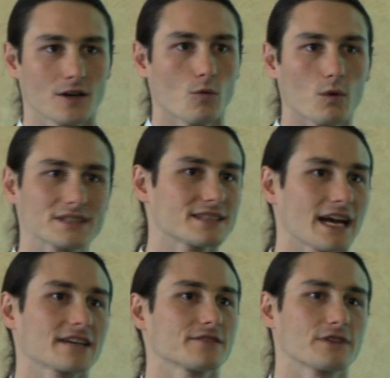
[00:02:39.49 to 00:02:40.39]
what's the
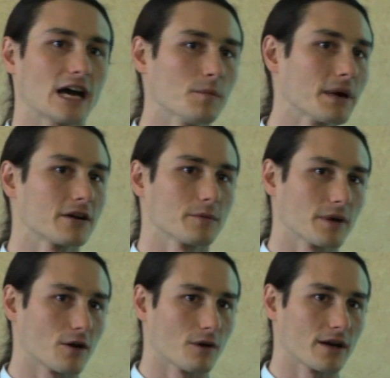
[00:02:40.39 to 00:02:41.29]
active compound in
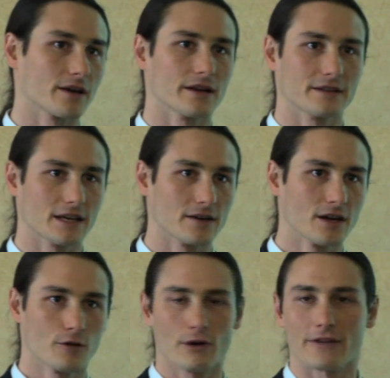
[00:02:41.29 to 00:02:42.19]
marijuana, and then
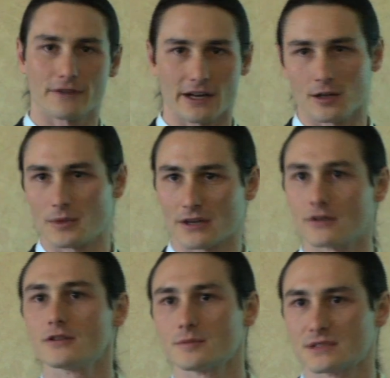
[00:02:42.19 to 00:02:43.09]
Raphael
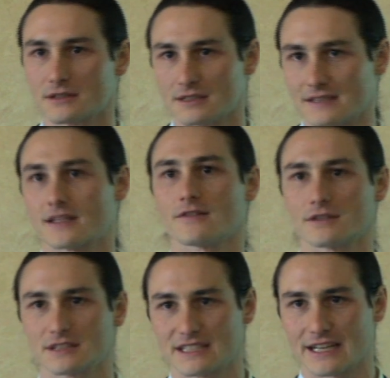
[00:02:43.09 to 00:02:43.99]
Mechoulam
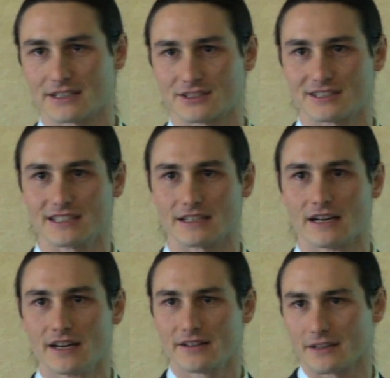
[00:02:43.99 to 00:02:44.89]
discovered THC.
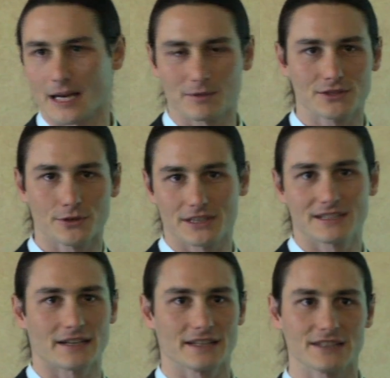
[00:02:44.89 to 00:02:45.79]
The laboratory
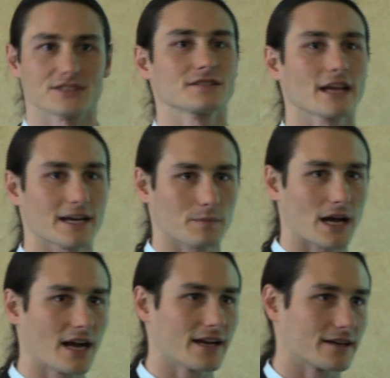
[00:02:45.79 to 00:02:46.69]
technique just lagged
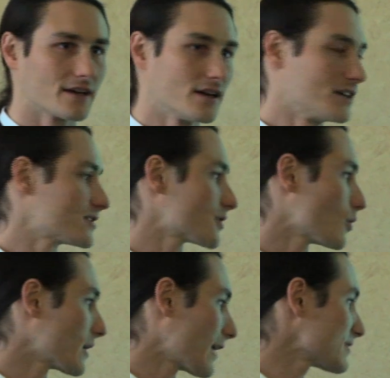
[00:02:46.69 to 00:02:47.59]
behind. So
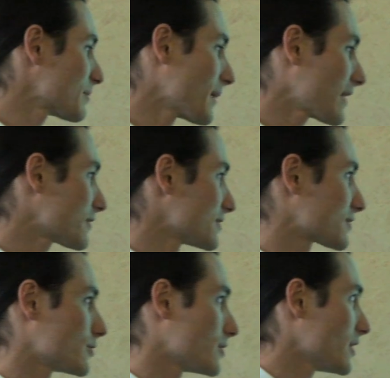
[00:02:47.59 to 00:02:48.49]
when I was in medical
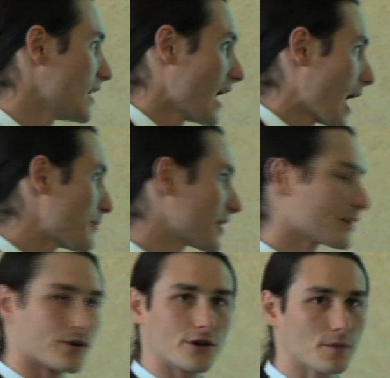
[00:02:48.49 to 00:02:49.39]
school, I
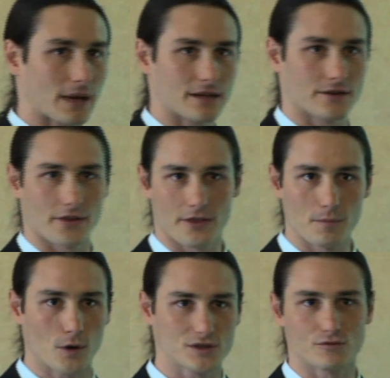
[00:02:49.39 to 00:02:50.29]
barely heard about the
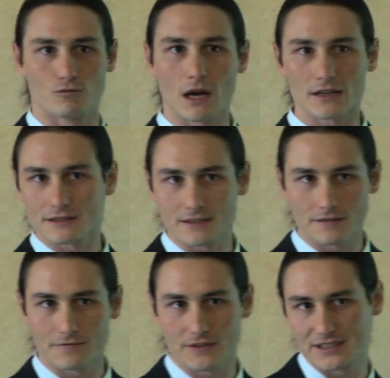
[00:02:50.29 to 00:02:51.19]
most
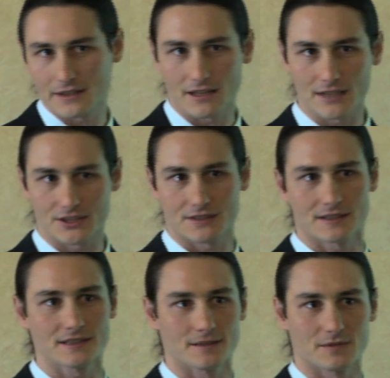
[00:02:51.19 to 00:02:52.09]
relative physiologic
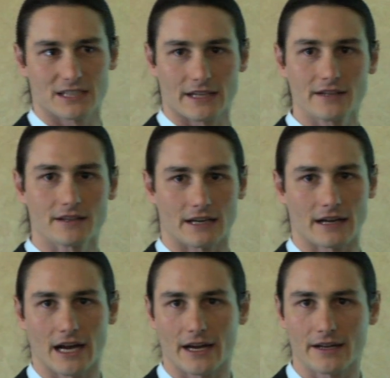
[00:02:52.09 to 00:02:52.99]
system to healing.
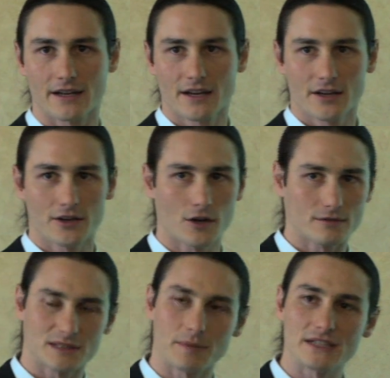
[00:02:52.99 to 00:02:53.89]
It
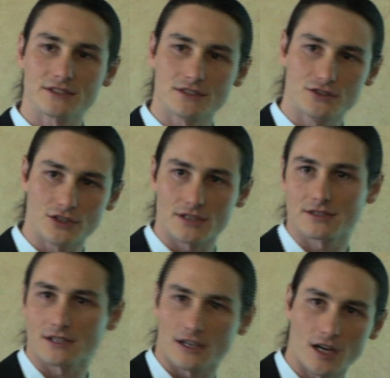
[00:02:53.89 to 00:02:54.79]
was mentioned
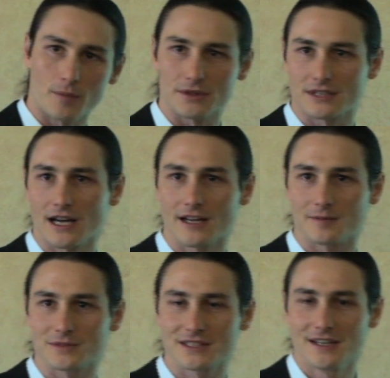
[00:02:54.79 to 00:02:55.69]
just a couple
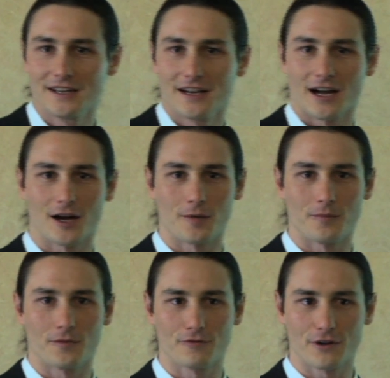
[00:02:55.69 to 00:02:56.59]
times,
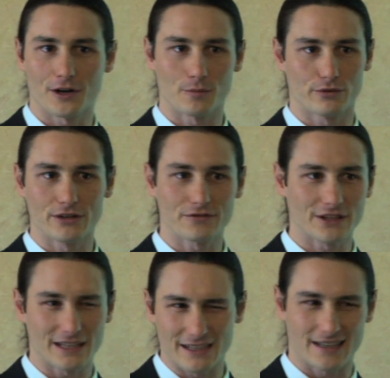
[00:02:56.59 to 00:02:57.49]
very
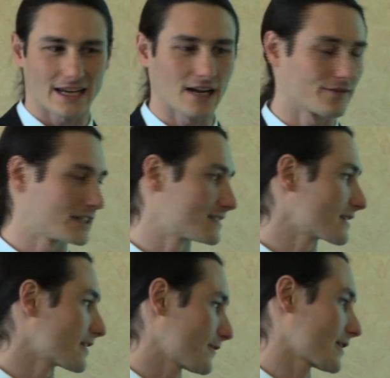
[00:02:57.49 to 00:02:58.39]
briefly in kind of
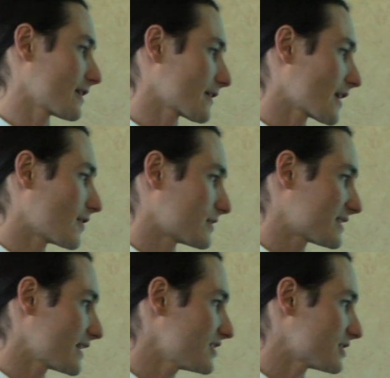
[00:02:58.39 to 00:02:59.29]
insignificant
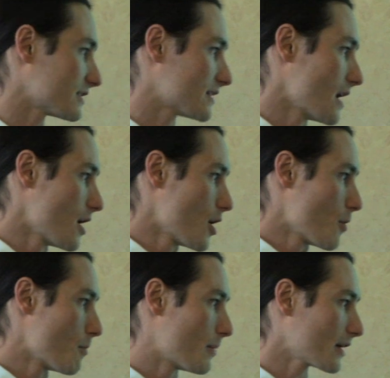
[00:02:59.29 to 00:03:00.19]
conversations.
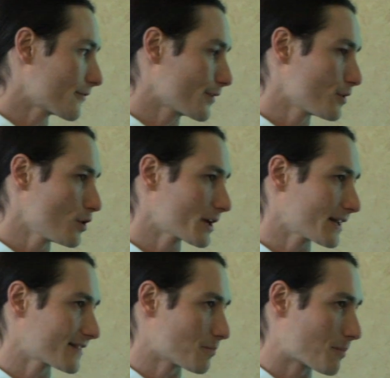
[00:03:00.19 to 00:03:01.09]
But if you look
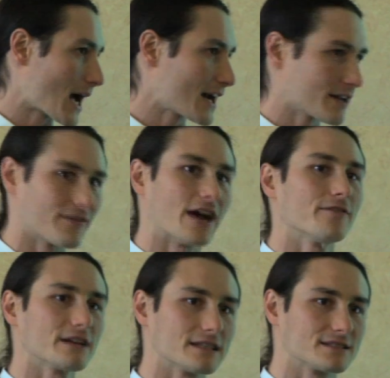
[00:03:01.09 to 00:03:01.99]
at the body of
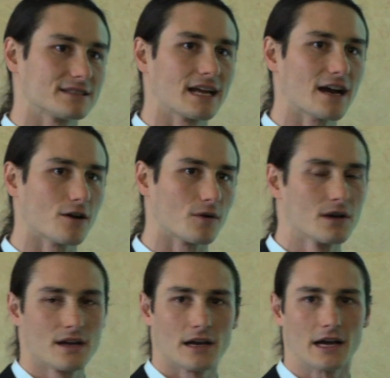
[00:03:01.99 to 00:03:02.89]
evidence now,
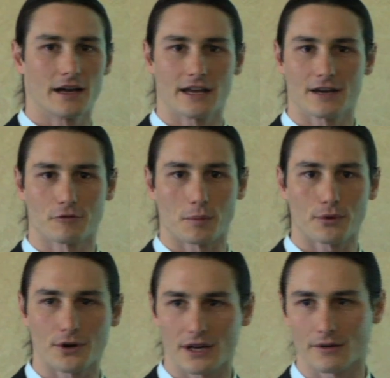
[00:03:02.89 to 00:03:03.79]
in a
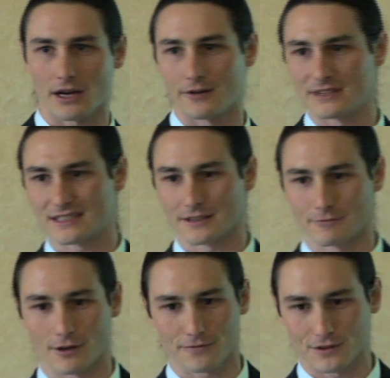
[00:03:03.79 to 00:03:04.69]
report I recently
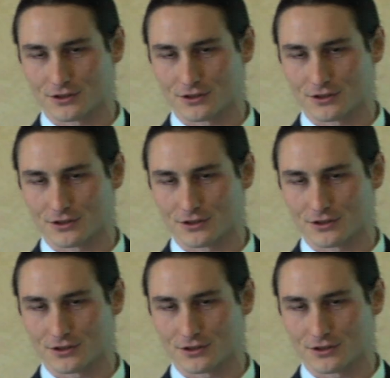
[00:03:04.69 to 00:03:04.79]
wrote for a